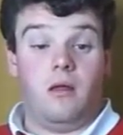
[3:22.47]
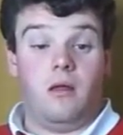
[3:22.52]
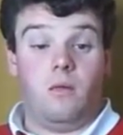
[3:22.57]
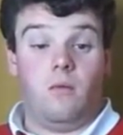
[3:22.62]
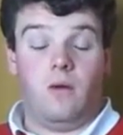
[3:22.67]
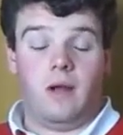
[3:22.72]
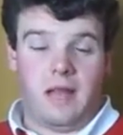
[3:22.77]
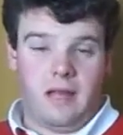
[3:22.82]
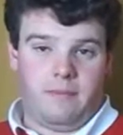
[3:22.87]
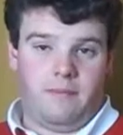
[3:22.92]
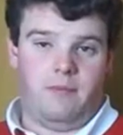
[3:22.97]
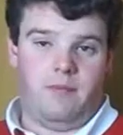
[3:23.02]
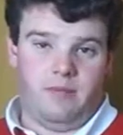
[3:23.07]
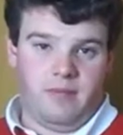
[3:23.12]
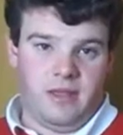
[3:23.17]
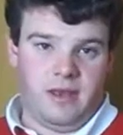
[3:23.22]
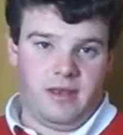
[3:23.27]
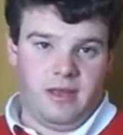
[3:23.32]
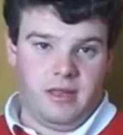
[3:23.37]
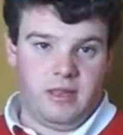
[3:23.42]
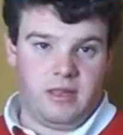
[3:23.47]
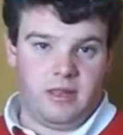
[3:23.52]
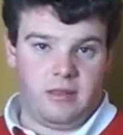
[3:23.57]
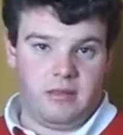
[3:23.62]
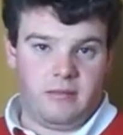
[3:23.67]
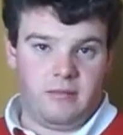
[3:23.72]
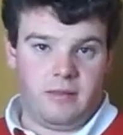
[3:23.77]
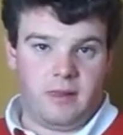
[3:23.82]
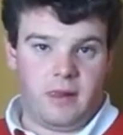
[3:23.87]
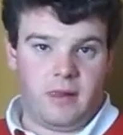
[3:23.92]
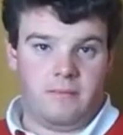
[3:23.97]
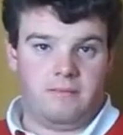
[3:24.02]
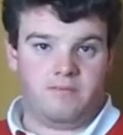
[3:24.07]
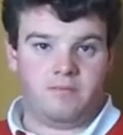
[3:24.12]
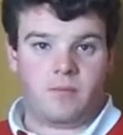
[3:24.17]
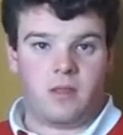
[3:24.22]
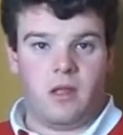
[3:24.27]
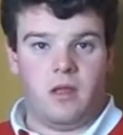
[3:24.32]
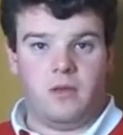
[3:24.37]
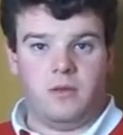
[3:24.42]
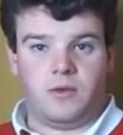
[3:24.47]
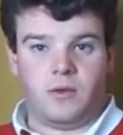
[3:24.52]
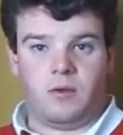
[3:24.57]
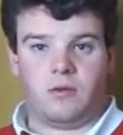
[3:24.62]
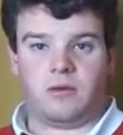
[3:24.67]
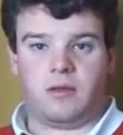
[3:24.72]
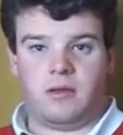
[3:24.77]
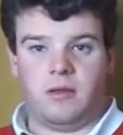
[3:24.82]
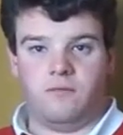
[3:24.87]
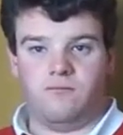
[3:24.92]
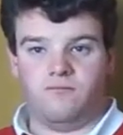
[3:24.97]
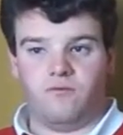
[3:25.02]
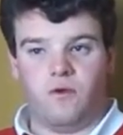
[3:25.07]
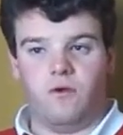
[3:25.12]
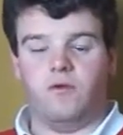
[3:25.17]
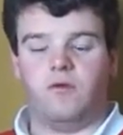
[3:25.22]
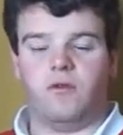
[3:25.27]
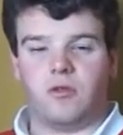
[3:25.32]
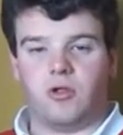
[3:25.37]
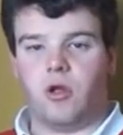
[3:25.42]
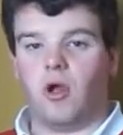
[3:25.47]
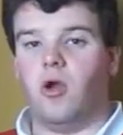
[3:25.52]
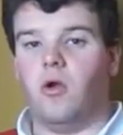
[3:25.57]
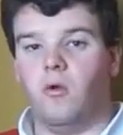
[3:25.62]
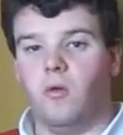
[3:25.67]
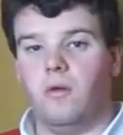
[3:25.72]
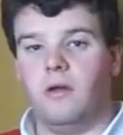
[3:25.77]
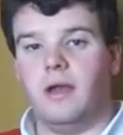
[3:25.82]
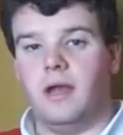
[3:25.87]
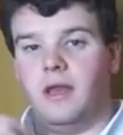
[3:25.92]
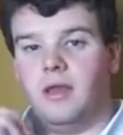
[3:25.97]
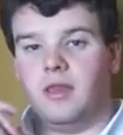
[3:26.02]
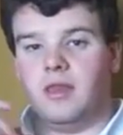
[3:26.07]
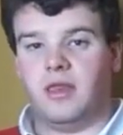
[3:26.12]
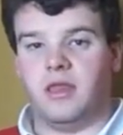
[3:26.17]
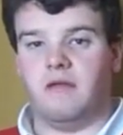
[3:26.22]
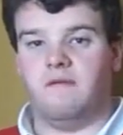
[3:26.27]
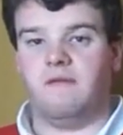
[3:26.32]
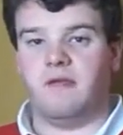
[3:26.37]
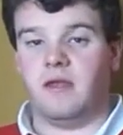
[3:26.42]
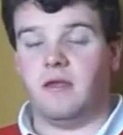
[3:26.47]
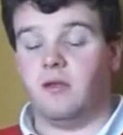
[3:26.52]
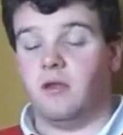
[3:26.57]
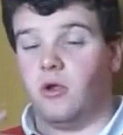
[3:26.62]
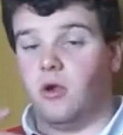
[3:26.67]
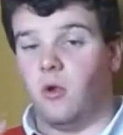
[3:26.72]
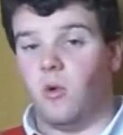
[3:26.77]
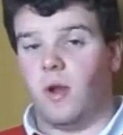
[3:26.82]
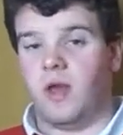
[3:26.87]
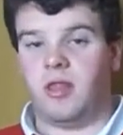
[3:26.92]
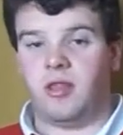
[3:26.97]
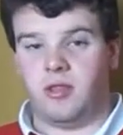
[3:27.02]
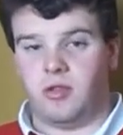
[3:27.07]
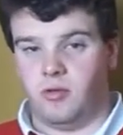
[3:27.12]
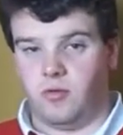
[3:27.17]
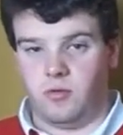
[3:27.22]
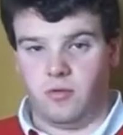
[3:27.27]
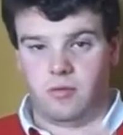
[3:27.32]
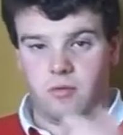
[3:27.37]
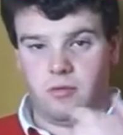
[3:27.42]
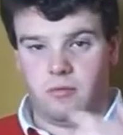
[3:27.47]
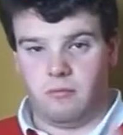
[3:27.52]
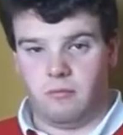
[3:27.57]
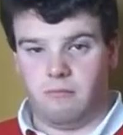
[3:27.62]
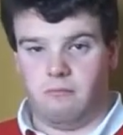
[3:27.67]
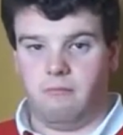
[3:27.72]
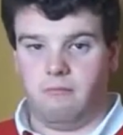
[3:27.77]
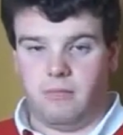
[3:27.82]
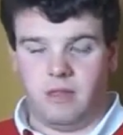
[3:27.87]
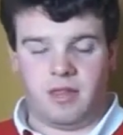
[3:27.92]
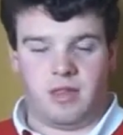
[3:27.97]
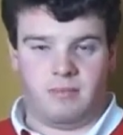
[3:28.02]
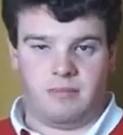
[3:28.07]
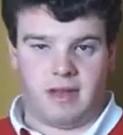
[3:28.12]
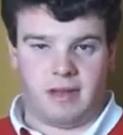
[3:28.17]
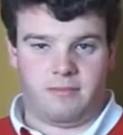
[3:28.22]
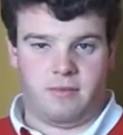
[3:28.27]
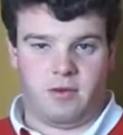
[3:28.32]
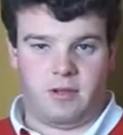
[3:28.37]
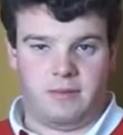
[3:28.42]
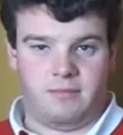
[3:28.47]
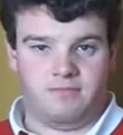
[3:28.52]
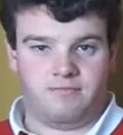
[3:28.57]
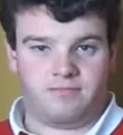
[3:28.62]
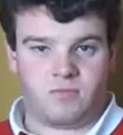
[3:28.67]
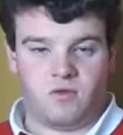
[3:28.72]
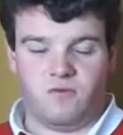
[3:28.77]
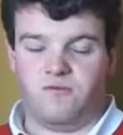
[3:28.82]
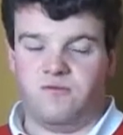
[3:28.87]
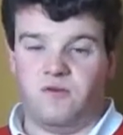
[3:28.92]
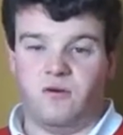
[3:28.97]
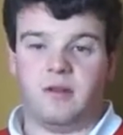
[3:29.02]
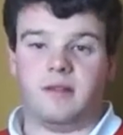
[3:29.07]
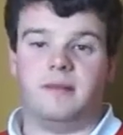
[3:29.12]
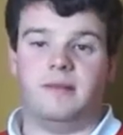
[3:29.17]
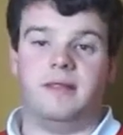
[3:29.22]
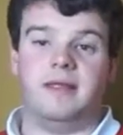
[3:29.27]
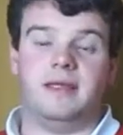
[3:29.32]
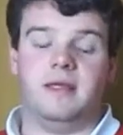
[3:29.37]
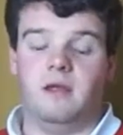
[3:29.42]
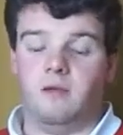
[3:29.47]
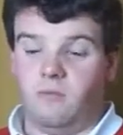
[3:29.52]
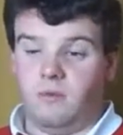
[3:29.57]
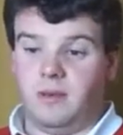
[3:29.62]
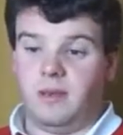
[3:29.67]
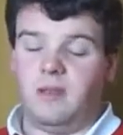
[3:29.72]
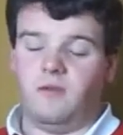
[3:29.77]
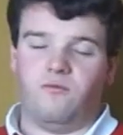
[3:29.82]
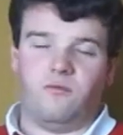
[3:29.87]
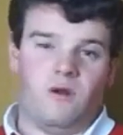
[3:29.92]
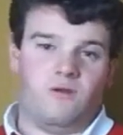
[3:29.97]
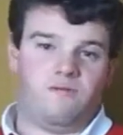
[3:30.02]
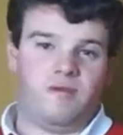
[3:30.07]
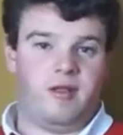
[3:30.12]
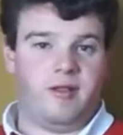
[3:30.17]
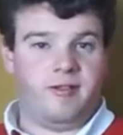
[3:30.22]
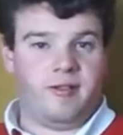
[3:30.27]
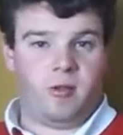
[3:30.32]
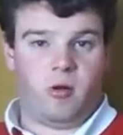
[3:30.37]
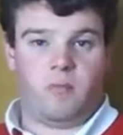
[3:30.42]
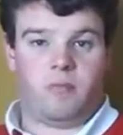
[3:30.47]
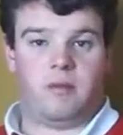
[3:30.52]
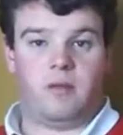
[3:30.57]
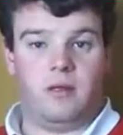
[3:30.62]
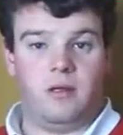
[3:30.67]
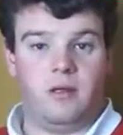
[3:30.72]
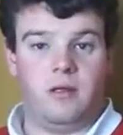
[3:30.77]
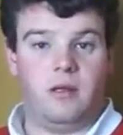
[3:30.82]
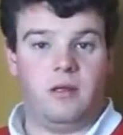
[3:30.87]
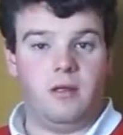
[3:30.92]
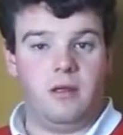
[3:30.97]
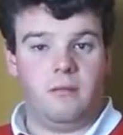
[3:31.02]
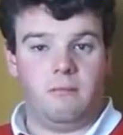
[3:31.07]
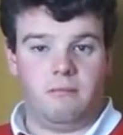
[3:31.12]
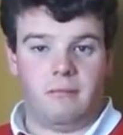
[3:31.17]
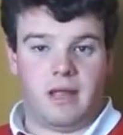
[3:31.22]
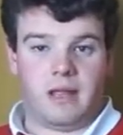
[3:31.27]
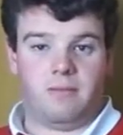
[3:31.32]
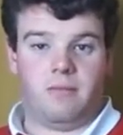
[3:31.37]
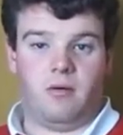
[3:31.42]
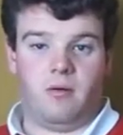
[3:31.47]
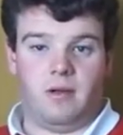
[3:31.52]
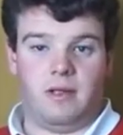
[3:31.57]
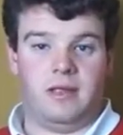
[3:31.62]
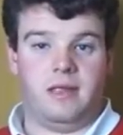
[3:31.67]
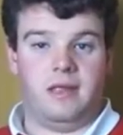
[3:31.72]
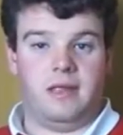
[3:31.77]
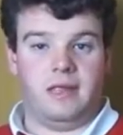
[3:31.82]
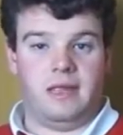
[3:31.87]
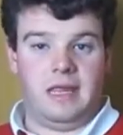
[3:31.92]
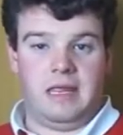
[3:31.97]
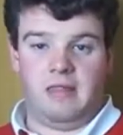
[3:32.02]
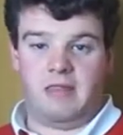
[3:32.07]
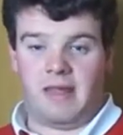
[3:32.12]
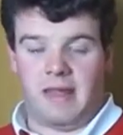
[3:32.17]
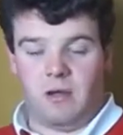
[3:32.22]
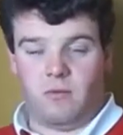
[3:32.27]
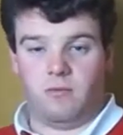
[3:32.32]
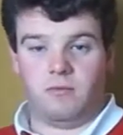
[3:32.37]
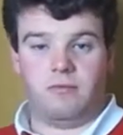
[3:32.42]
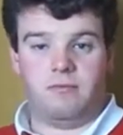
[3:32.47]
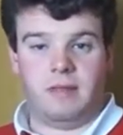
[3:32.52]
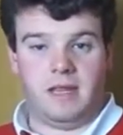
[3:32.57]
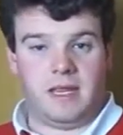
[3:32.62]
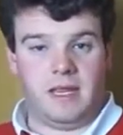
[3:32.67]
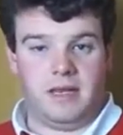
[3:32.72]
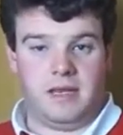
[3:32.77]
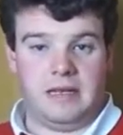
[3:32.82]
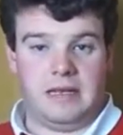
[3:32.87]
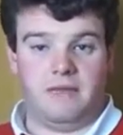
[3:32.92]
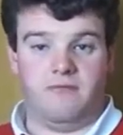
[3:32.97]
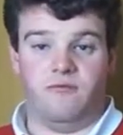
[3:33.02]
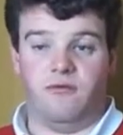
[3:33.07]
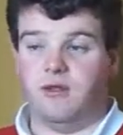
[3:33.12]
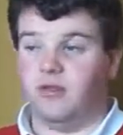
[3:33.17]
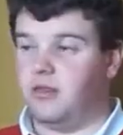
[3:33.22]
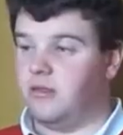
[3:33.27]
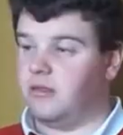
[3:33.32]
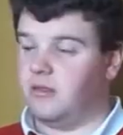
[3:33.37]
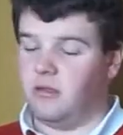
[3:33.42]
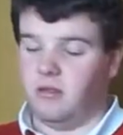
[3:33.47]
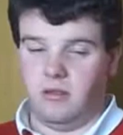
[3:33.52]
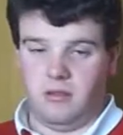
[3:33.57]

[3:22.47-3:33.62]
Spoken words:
what happens then is Doctor and Rose go and see if they can question Mr. Magpie. Unfortunately, when they arrive at his shop, Magpie is out making deliveries,